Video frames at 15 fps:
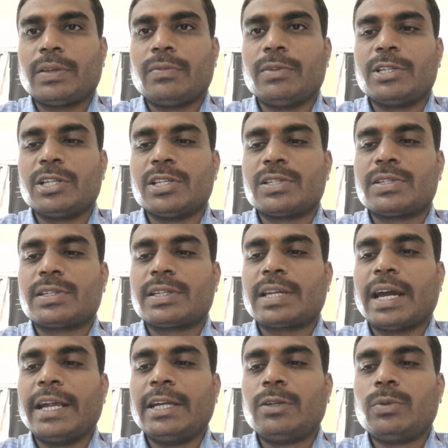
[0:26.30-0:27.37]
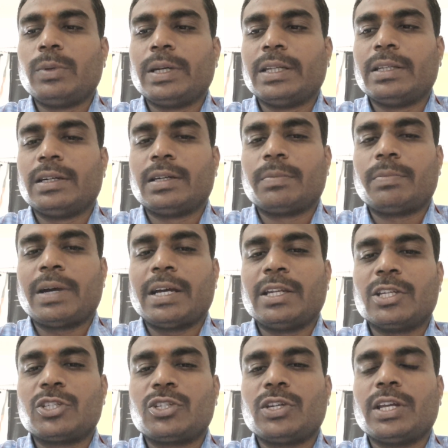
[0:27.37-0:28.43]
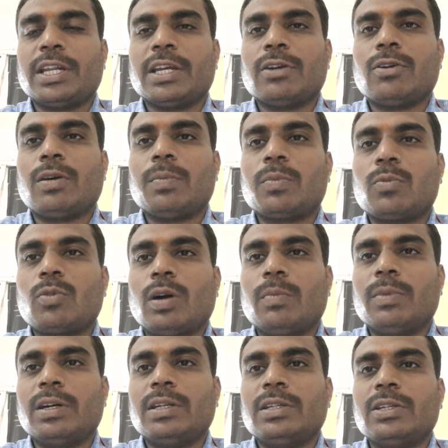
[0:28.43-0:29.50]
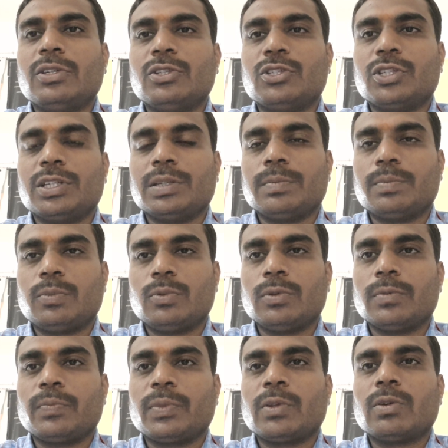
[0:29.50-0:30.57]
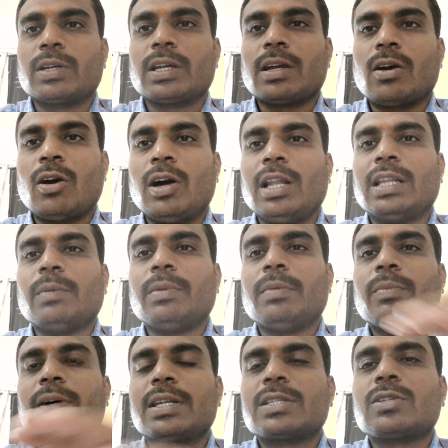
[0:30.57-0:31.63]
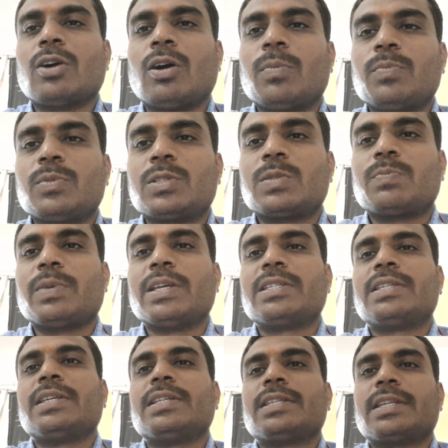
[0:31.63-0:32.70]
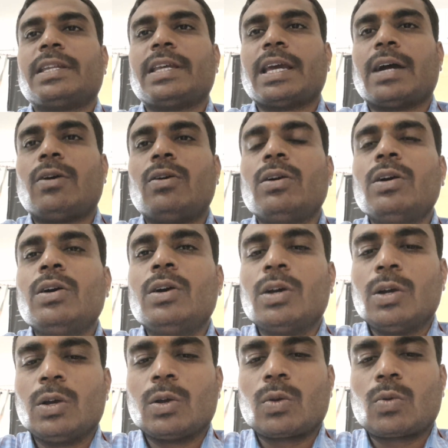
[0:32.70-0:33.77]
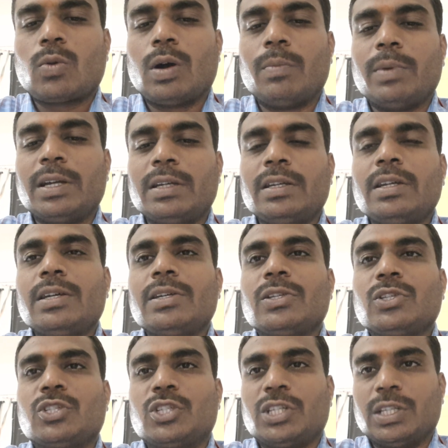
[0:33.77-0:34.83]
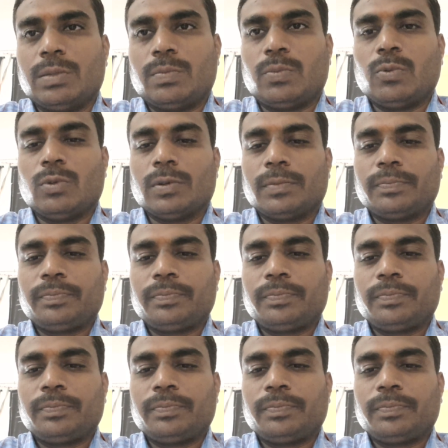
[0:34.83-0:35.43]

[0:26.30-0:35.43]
which is tied together by the sharing of common gene pool. Okay, all the members of species, they have common gene pool.